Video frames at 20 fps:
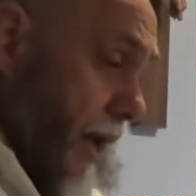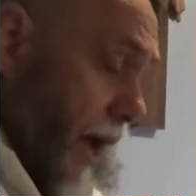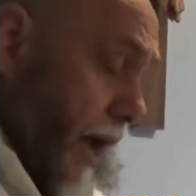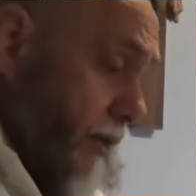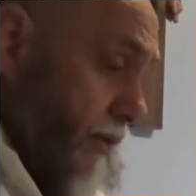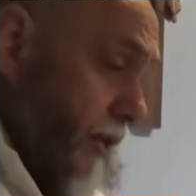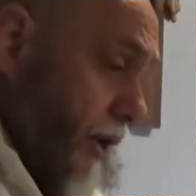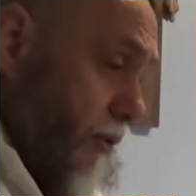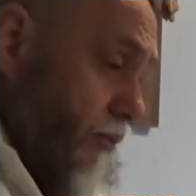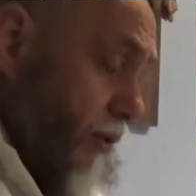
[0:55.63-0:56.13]

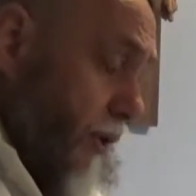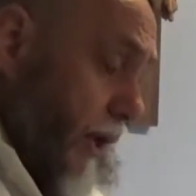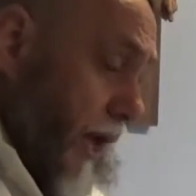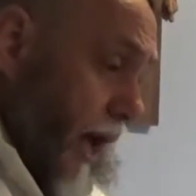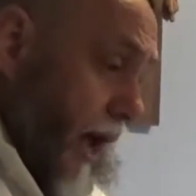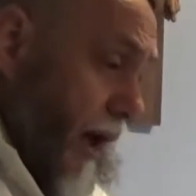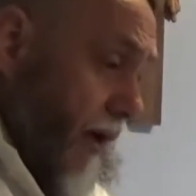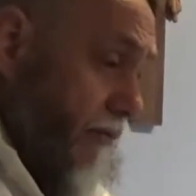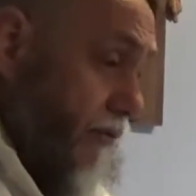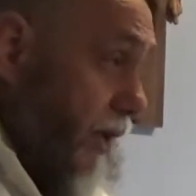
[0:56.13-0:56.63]
And then we
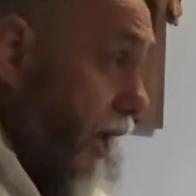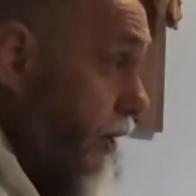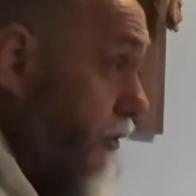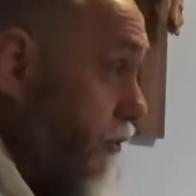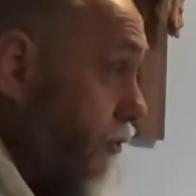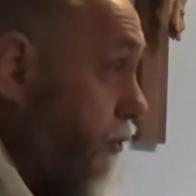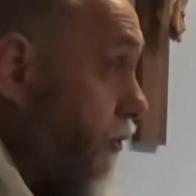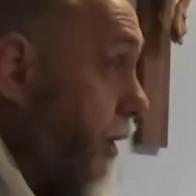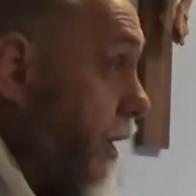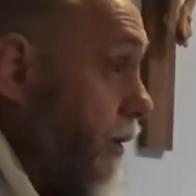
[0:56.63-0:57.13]
have
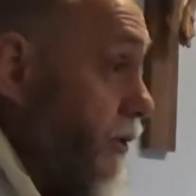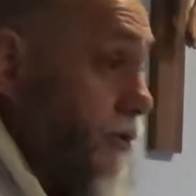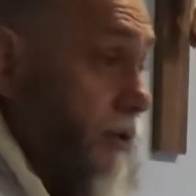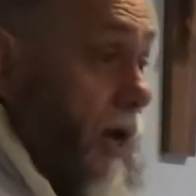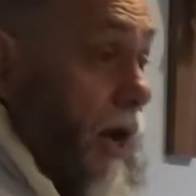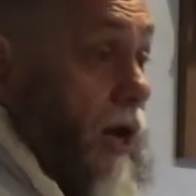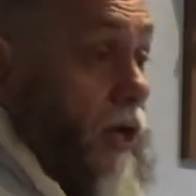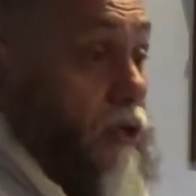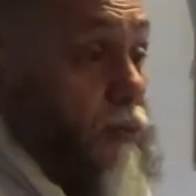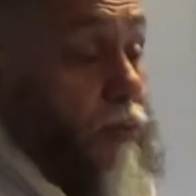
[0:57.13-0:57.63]
yesterday's
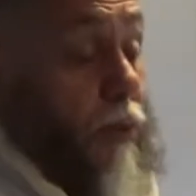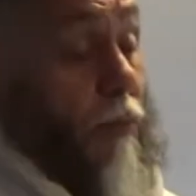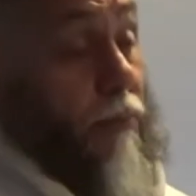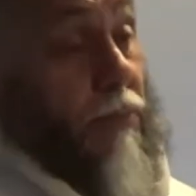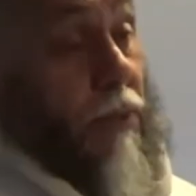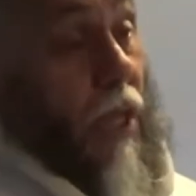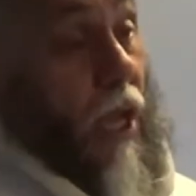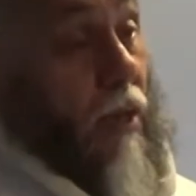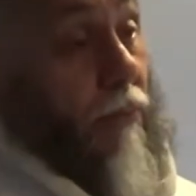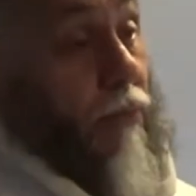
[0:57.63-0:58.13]
gospel,
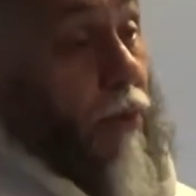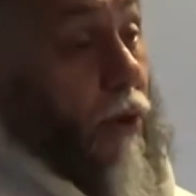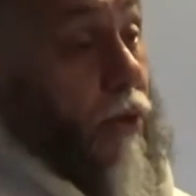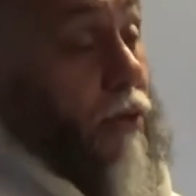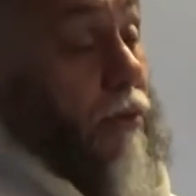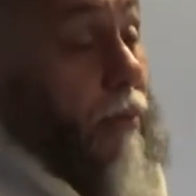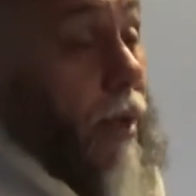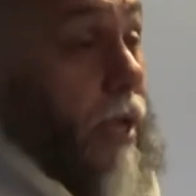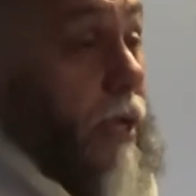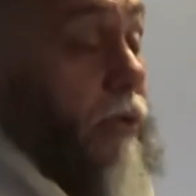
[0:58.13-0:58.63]
blind
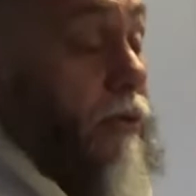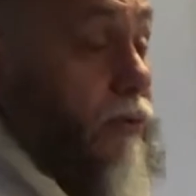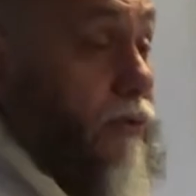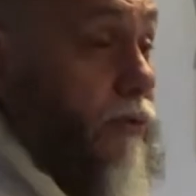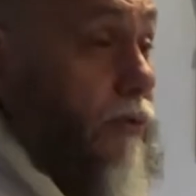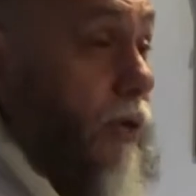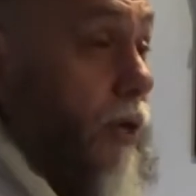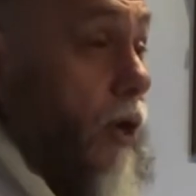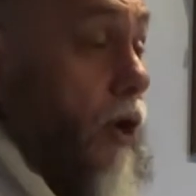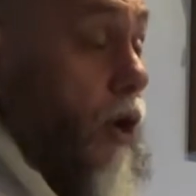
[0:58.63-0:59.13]

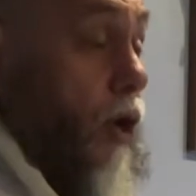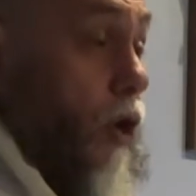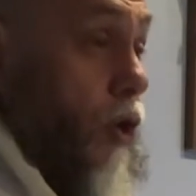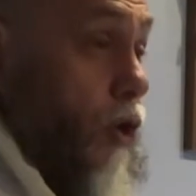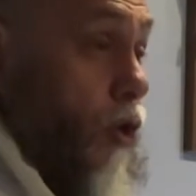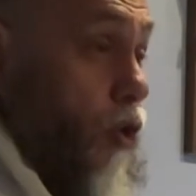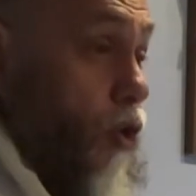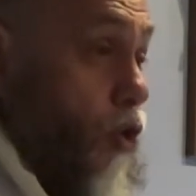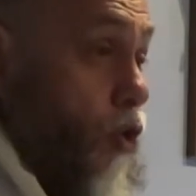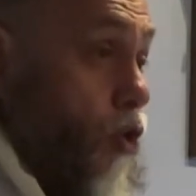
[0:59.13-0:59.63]
Bartimaeus,
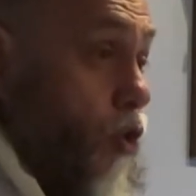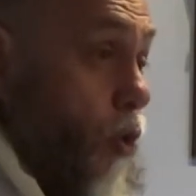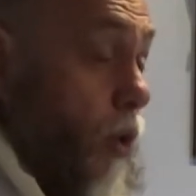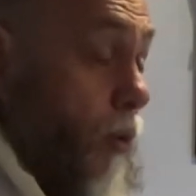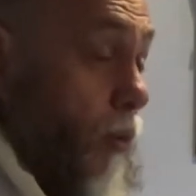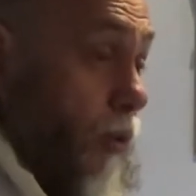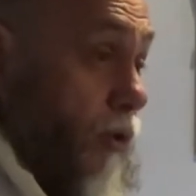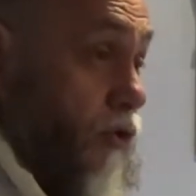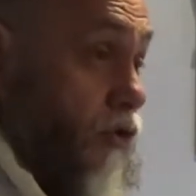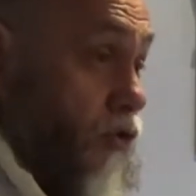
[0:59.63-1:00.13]
who
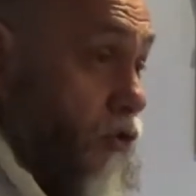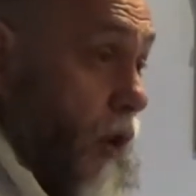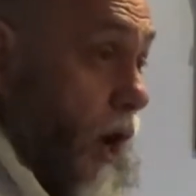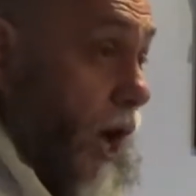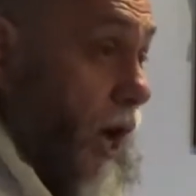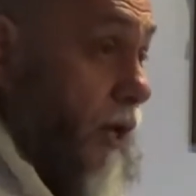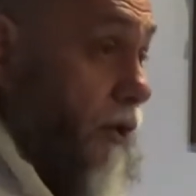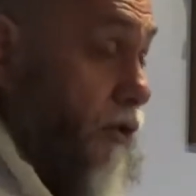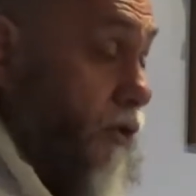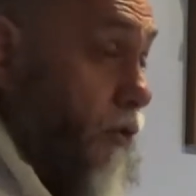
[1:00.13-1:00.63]
was
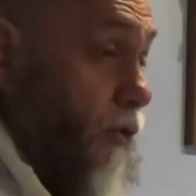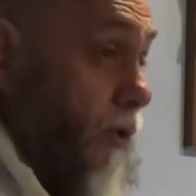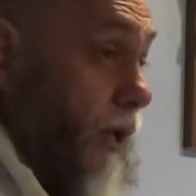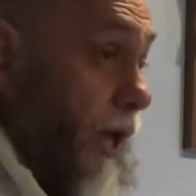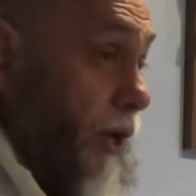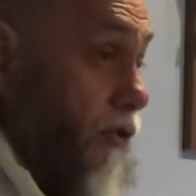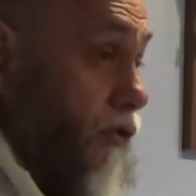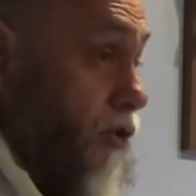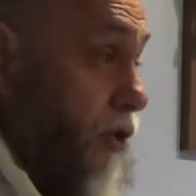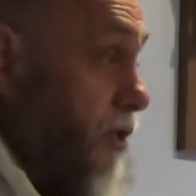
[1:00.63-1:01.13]
trying to
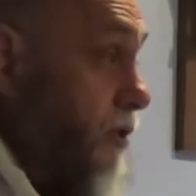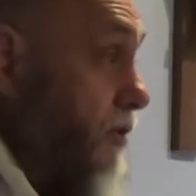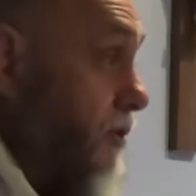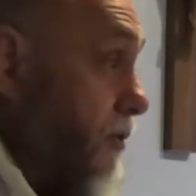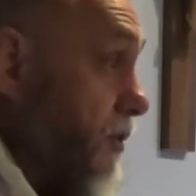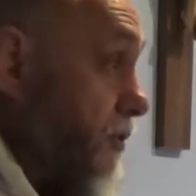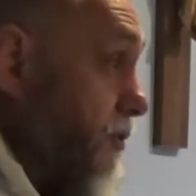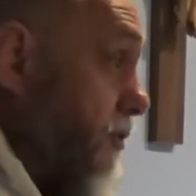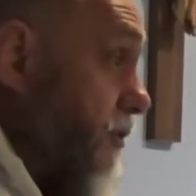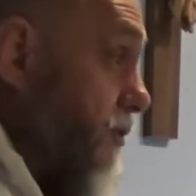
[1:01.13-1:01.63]
get
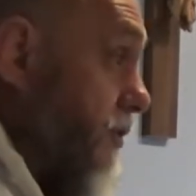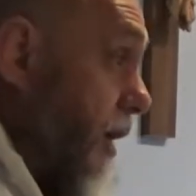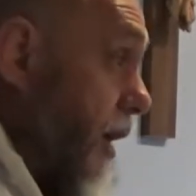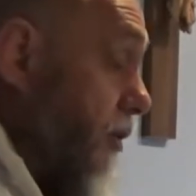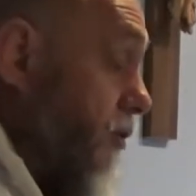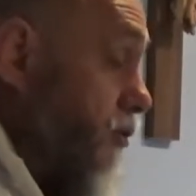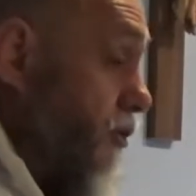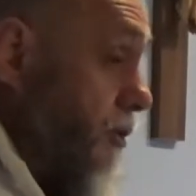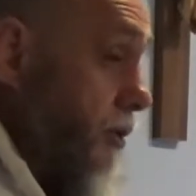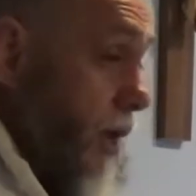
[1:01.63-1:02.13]
Jesus'
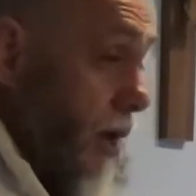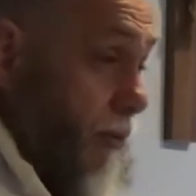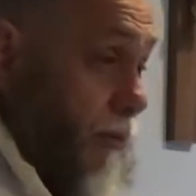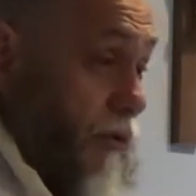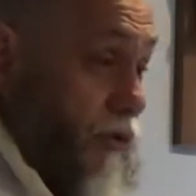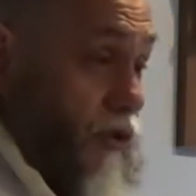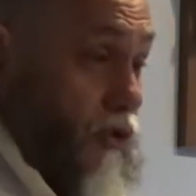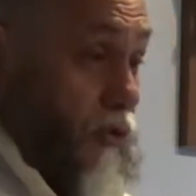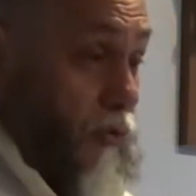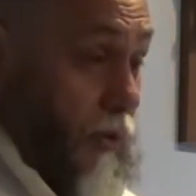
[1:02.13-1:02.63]
attention and
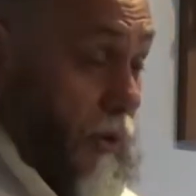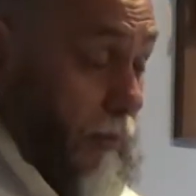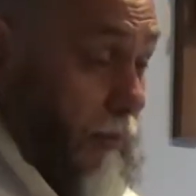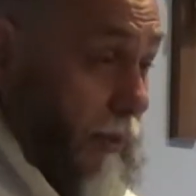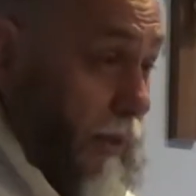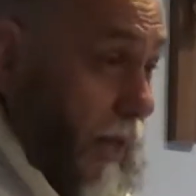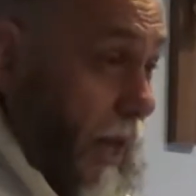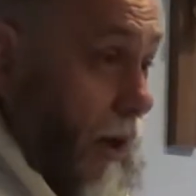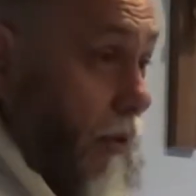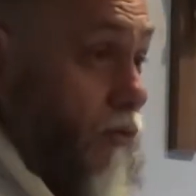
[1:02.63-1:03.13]
was
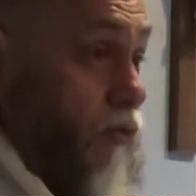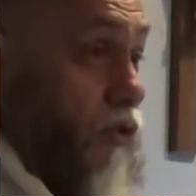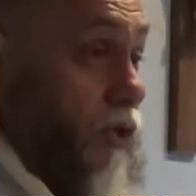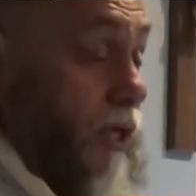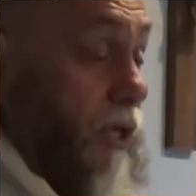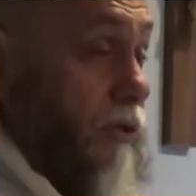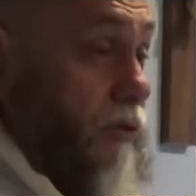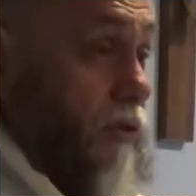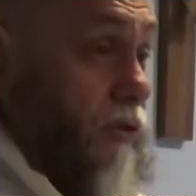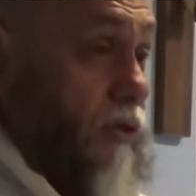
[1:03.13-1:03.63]
screaming out,
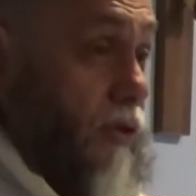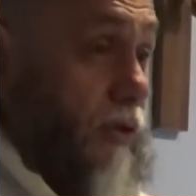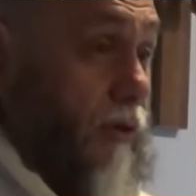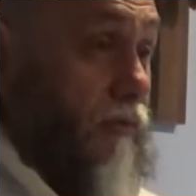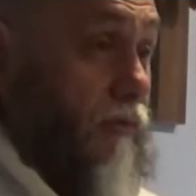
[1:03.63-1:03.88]
"Jesus, Son